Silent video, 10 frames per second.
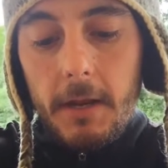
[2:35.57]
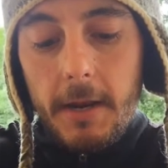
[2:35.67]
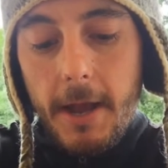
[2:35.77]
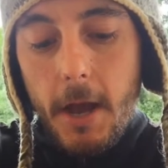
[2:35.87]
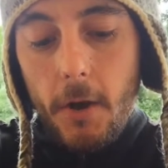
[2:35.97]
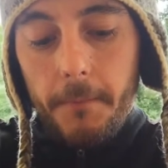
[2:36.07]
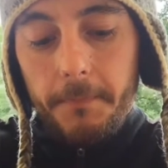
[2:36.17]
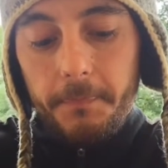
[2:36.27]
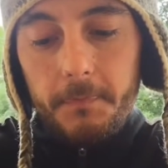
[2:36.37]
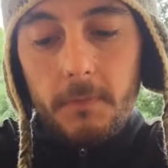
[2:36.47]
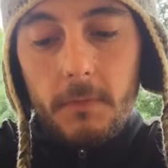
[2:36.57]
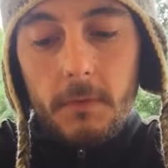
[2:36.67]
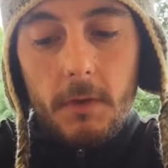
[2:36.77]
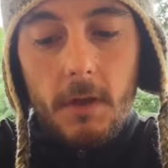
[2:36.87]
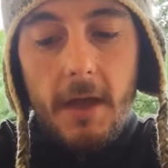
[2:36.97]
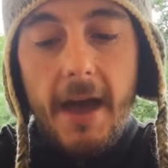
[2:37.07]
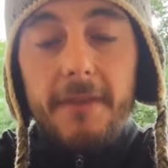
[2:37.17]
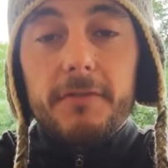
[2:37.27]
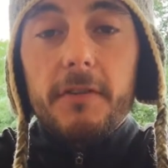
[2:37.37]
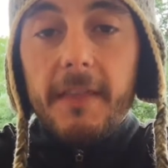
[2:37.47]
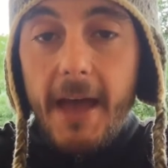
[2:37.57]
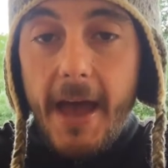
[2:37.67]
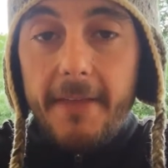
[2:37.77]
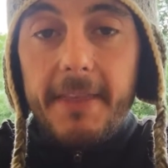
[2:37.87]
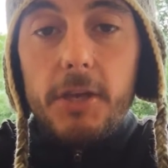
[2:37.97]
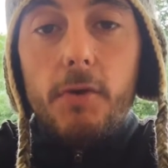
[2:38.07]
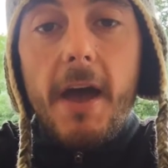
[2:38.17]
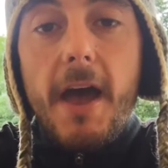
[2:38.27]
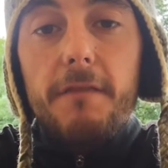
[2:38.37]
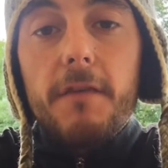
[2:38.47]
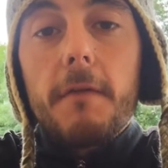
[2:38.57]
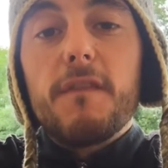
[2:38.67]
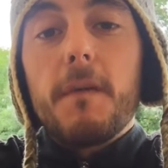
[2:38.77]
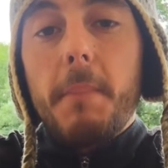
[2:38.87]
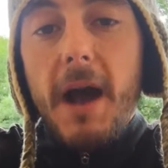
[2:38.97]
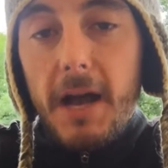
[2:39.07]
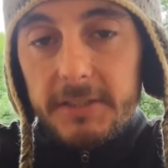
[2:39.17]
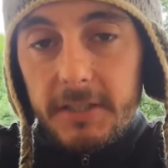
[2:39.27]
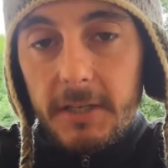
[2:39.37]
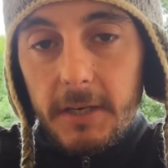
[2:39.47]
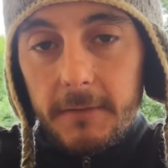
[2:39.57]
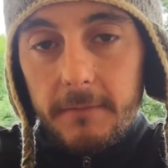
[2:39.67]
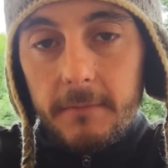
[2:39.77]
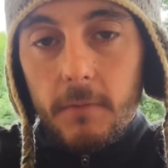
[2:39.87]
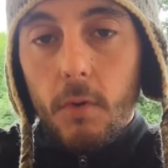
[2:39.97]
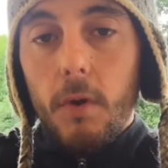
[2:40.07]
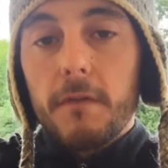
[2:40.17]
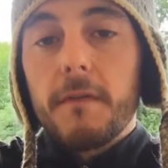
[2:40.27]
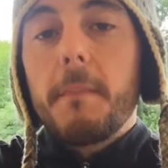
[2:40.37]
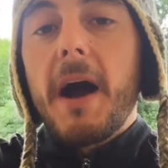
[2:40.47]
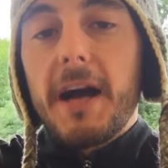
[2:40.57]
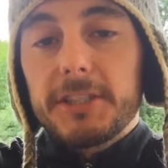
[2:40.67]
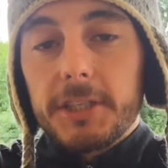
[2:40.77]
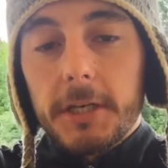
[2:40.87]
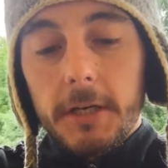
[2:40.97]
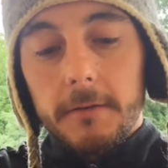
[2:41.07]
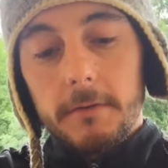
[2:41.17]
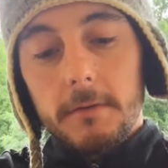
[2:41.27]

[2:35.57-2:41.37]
Now, after that, then you have vipassana or vipassana.